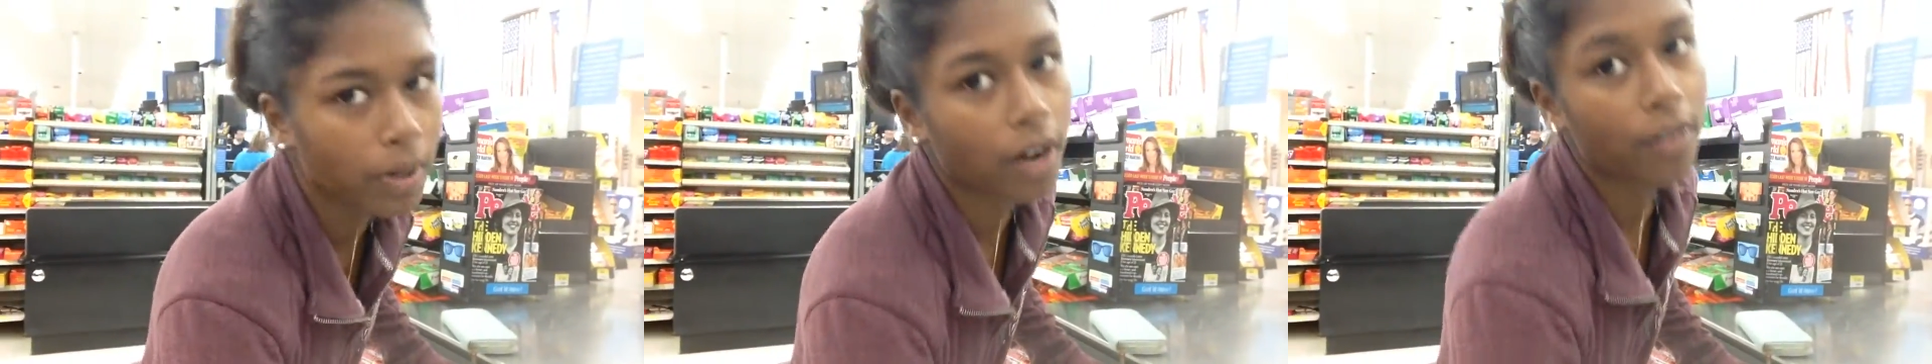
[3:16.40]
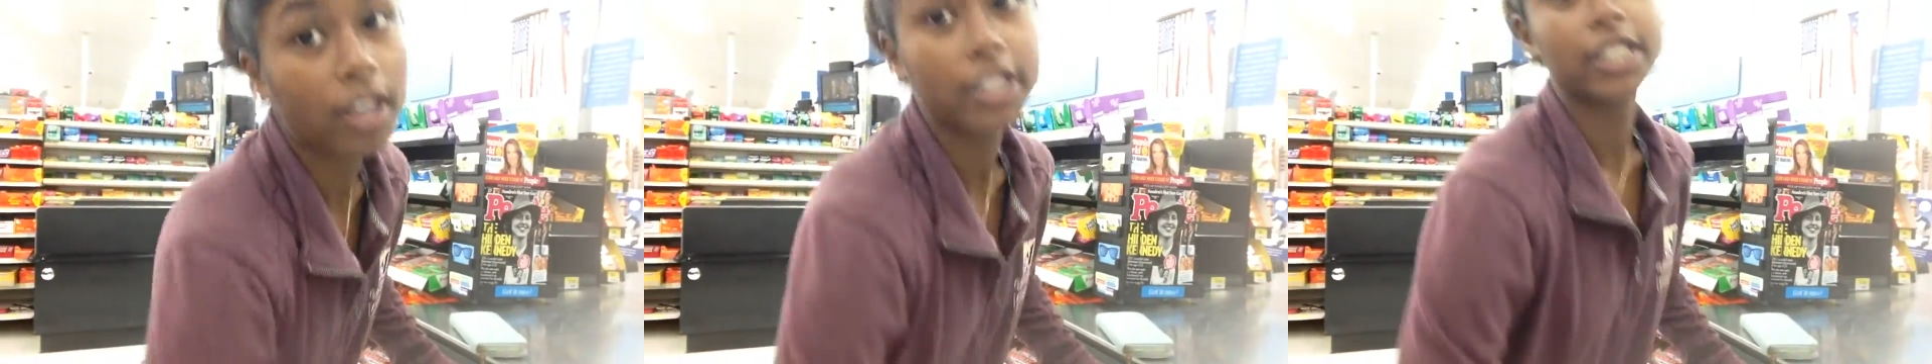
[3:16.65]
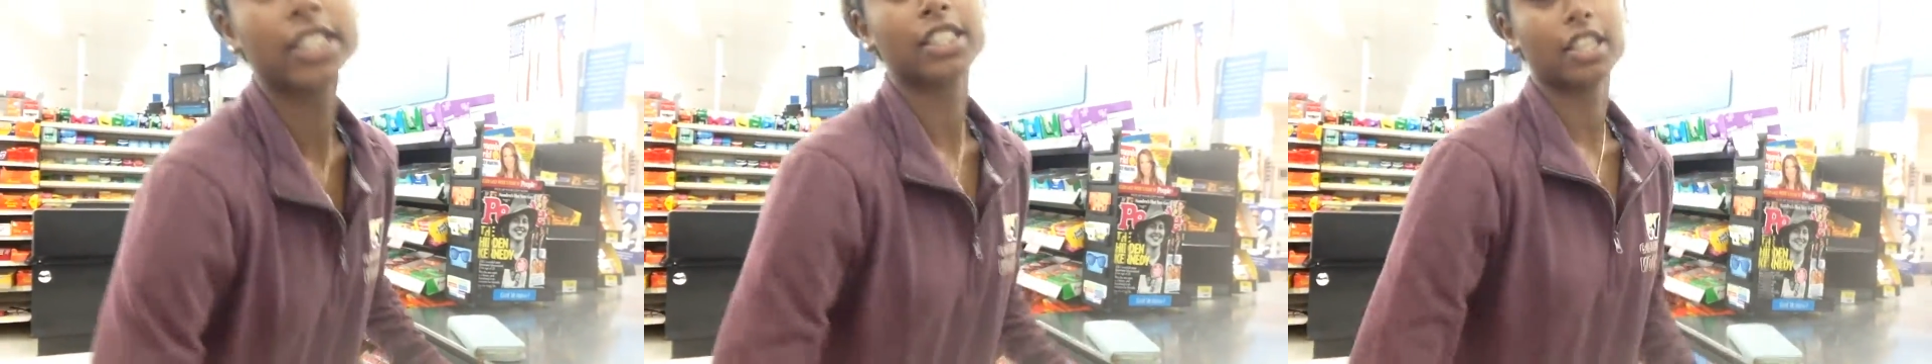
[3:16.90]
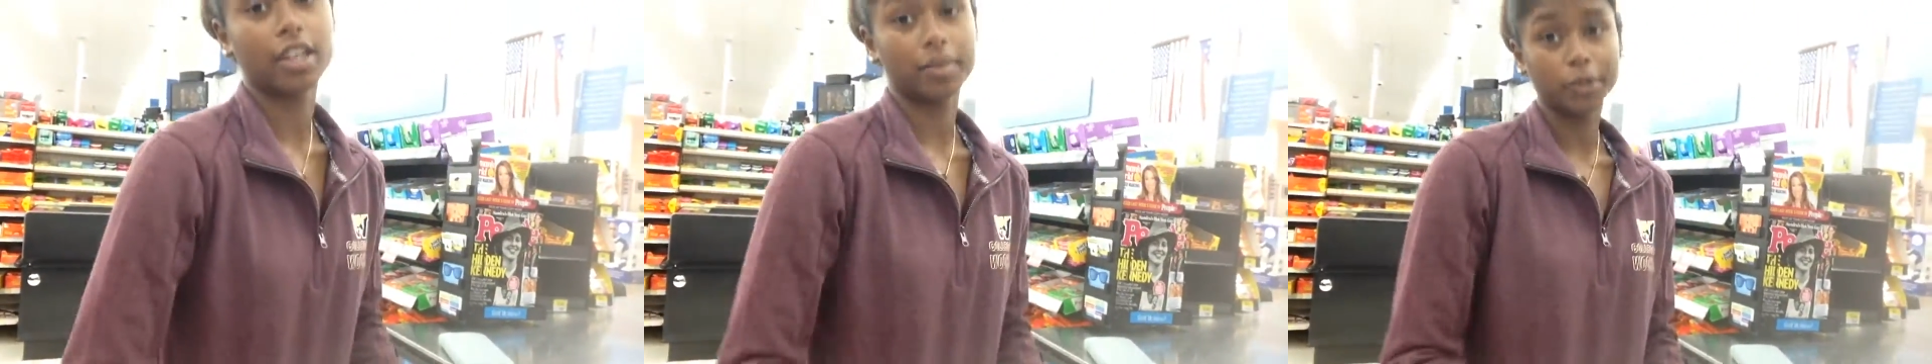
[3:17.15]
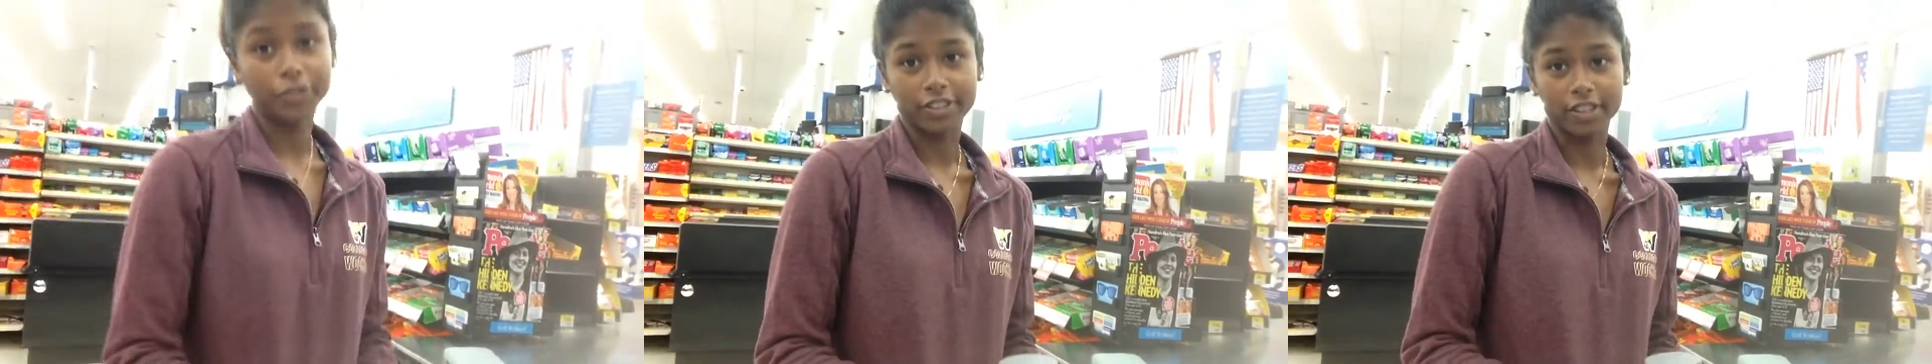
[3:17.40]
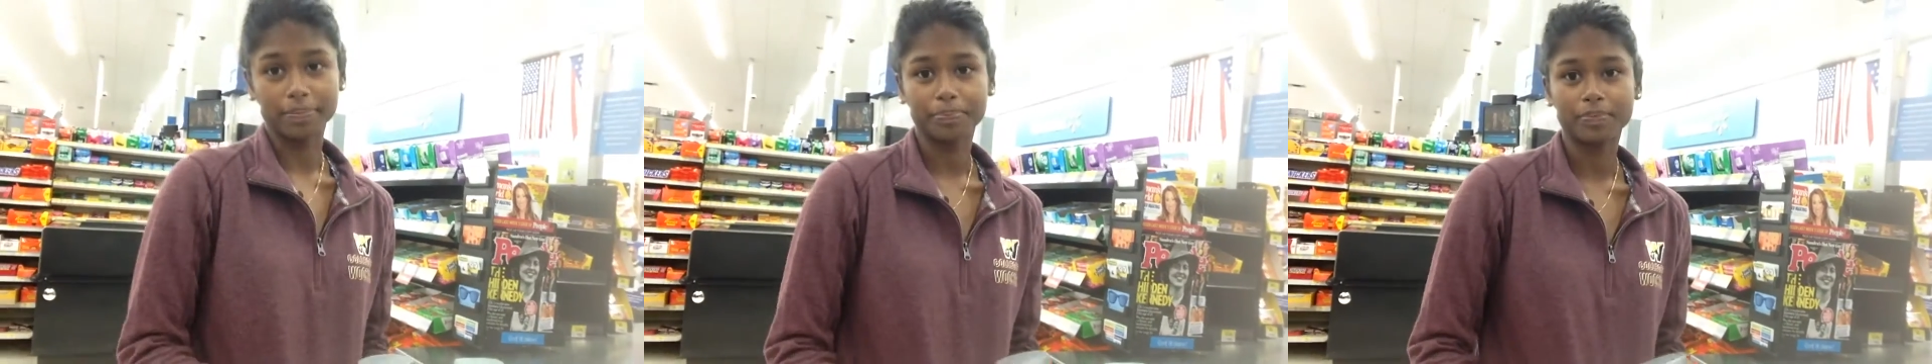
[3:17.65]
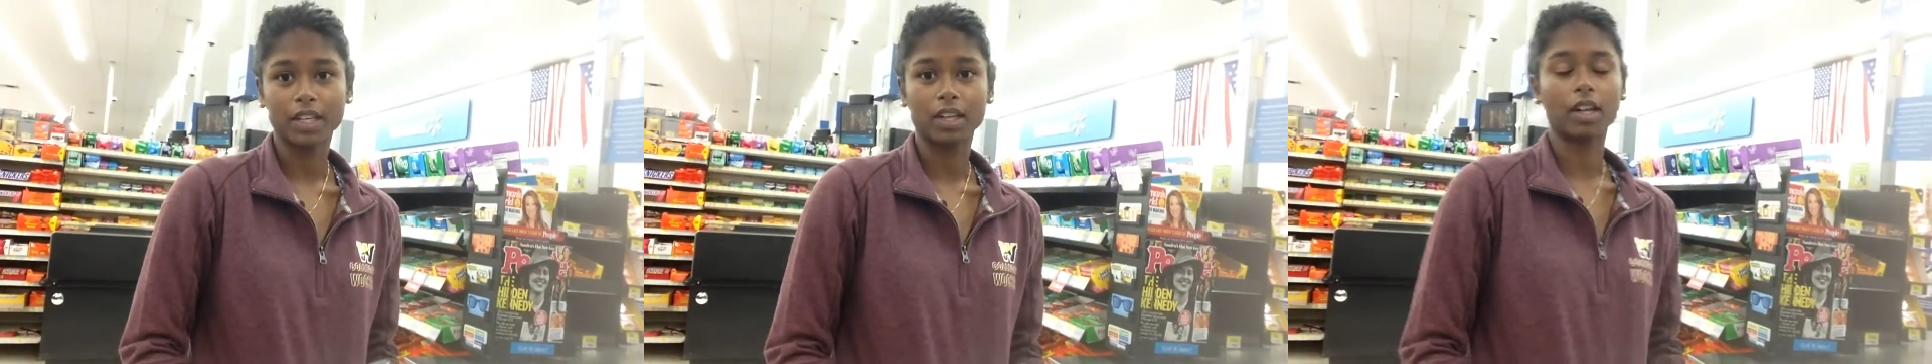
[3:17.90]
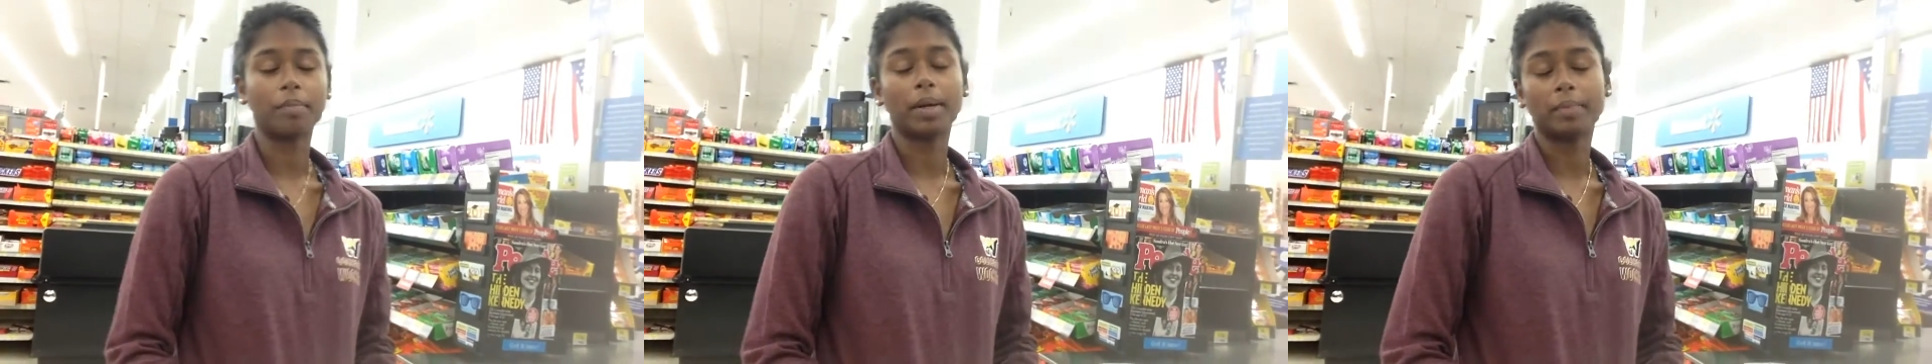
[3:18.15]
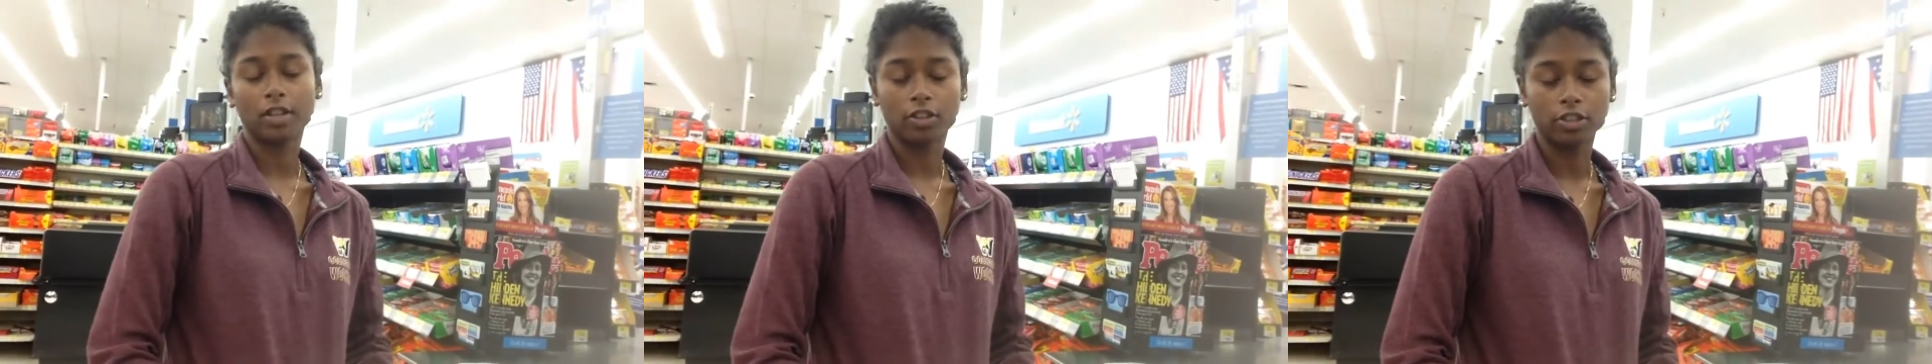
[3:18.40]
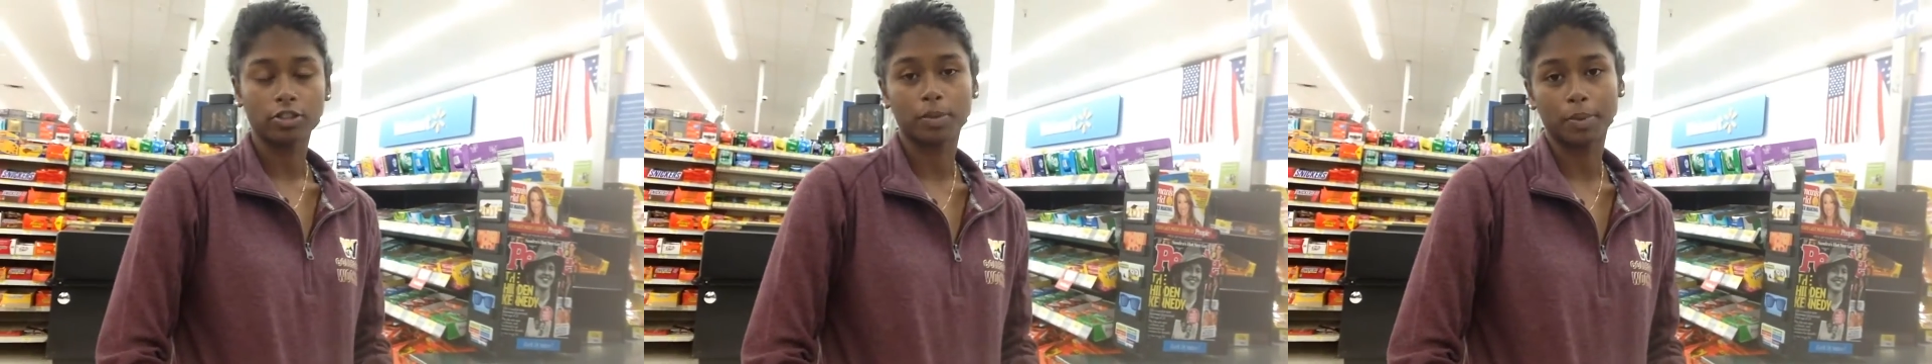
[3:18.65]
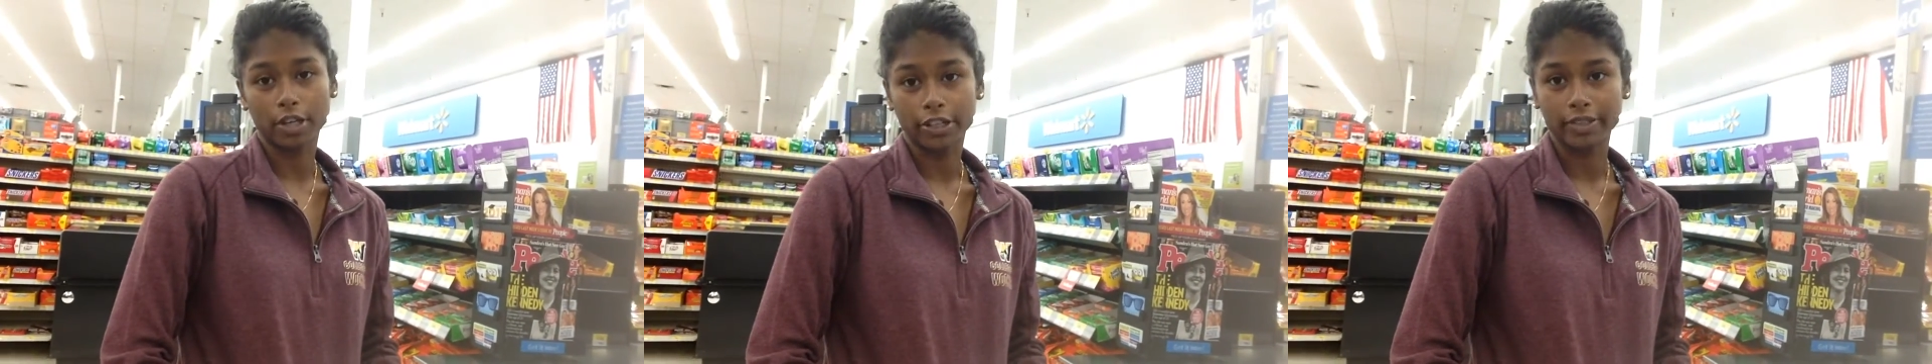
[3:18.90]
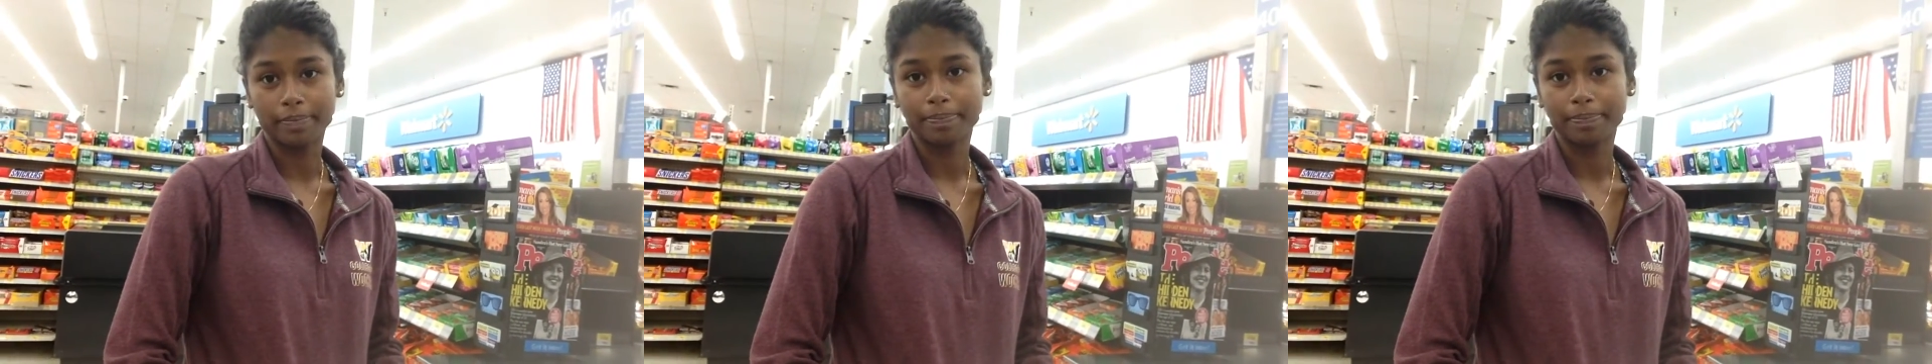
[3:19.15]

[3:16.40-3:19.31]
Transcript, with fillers: We are watching a scary movie and then maybe going to a party.